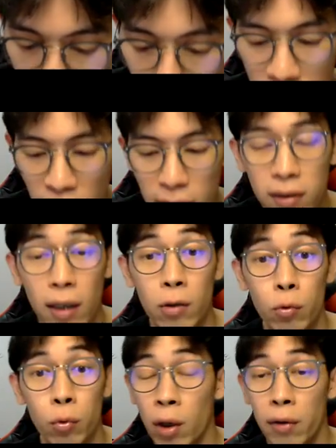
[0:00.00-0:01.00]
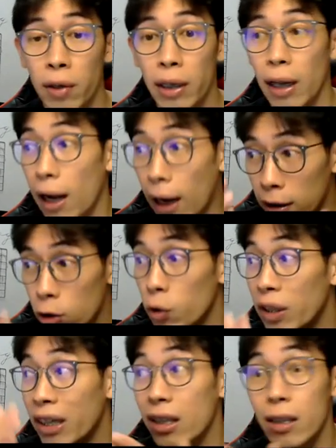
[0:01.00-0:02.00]
goes like inside the ruler already. I need
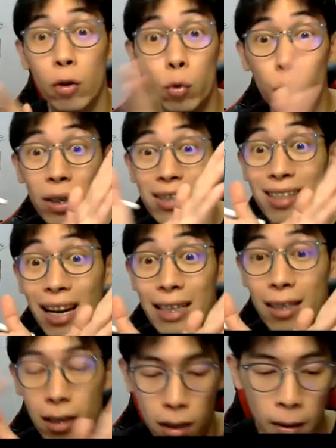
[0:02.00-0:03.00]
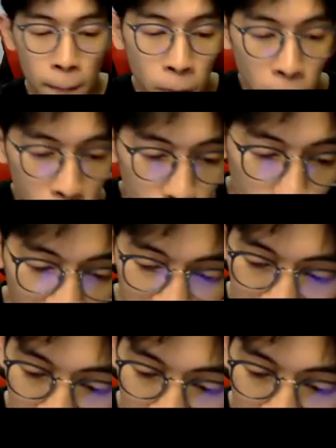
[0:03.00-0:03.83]
to hit the ruler side to get the